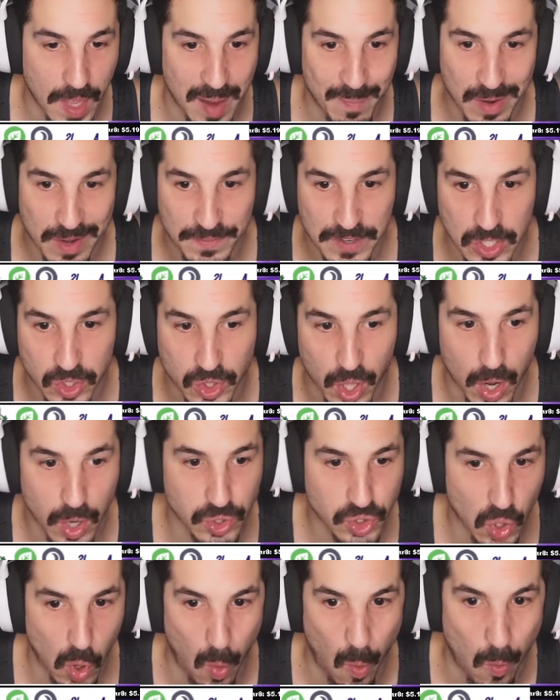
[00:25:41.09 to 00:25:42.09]
But if he does
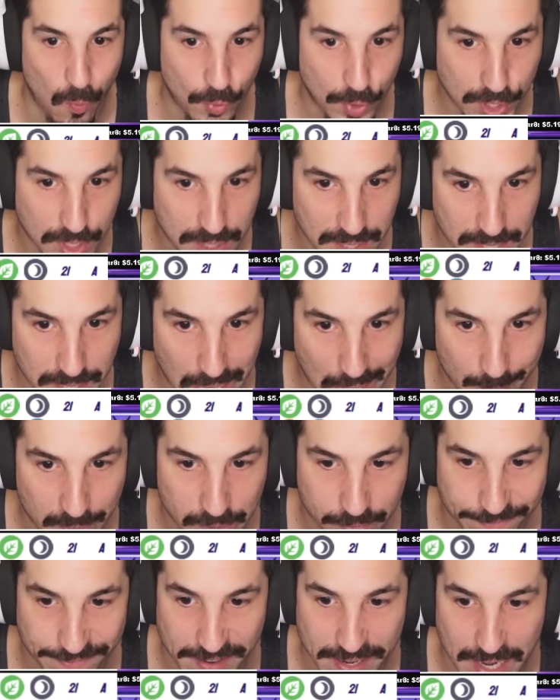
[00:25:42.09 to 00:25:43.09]
overheat, I mean,
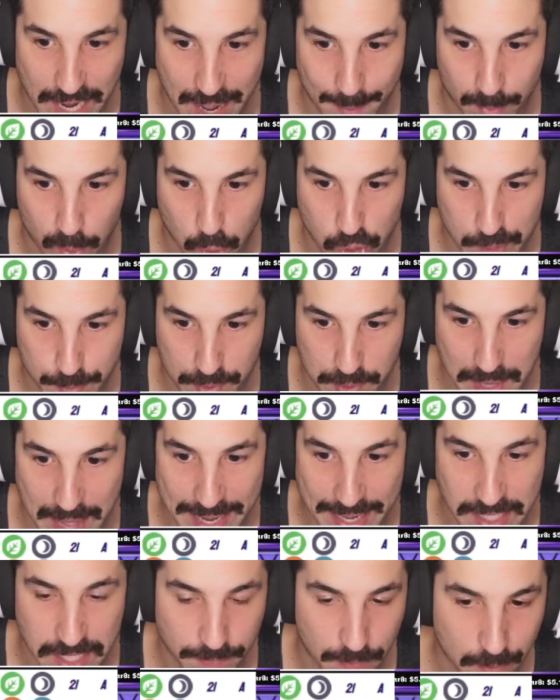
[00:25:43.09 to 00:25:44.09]
phenomenal shape with
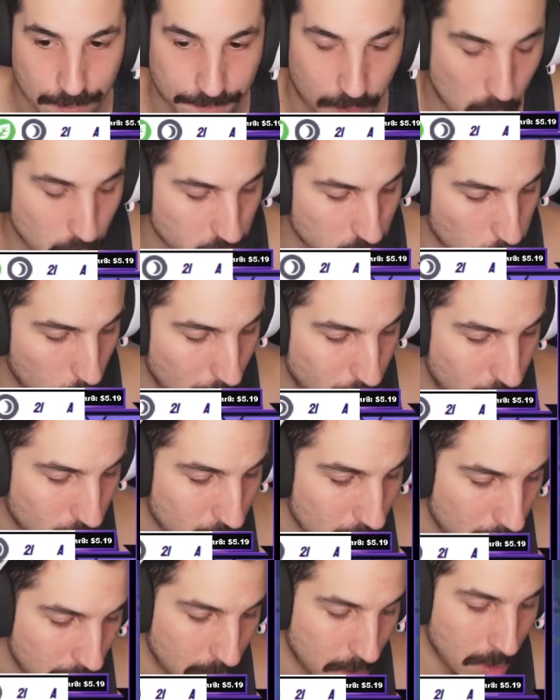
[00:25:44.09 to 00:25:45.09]
Latias. If you Volt Switch,
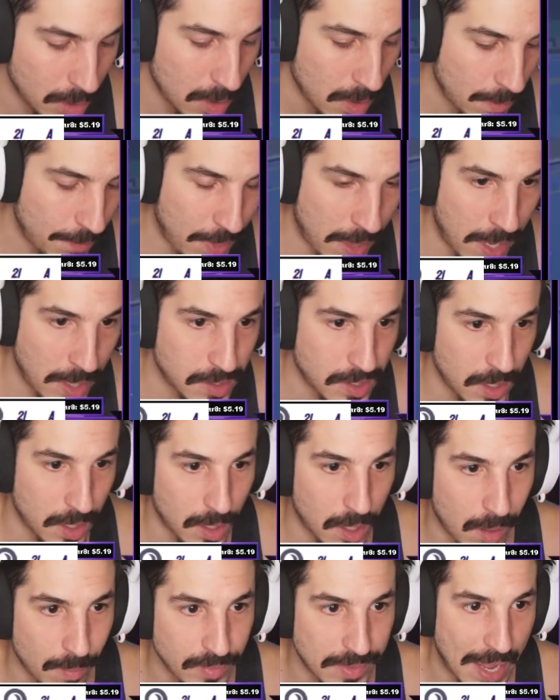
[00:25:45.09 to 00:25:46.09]
then it's going to
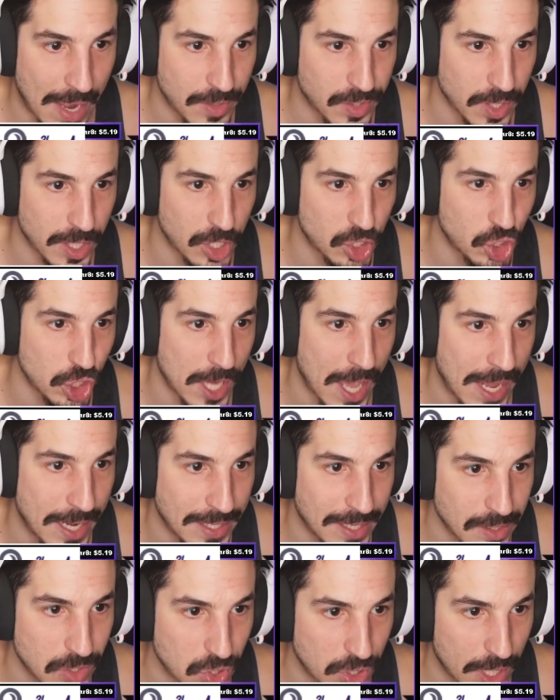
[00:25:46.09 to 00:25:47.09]
come down to like
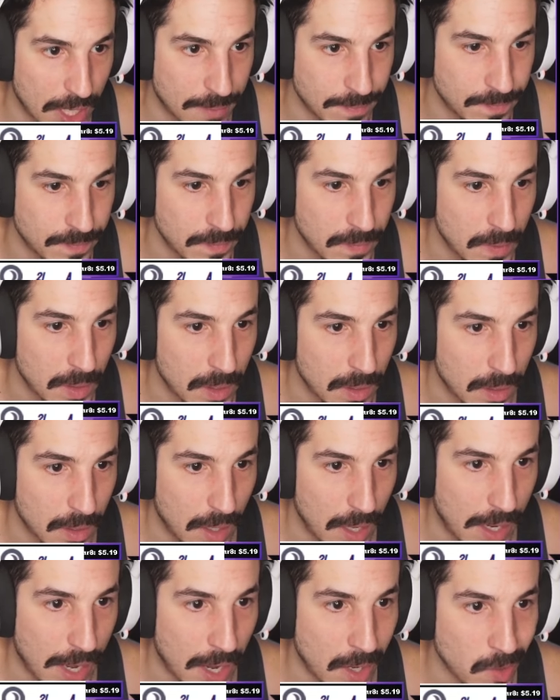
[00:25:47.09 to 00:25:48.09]
shenanigans again.
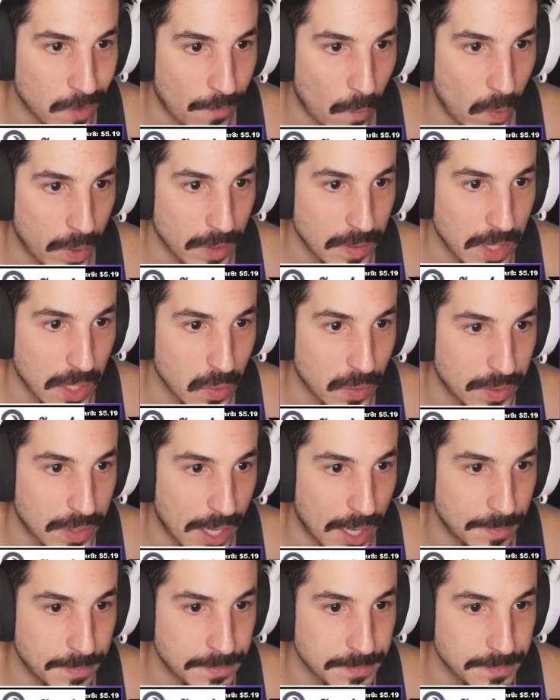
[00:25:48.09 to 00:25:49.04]
And I don't know if I want to deal with that.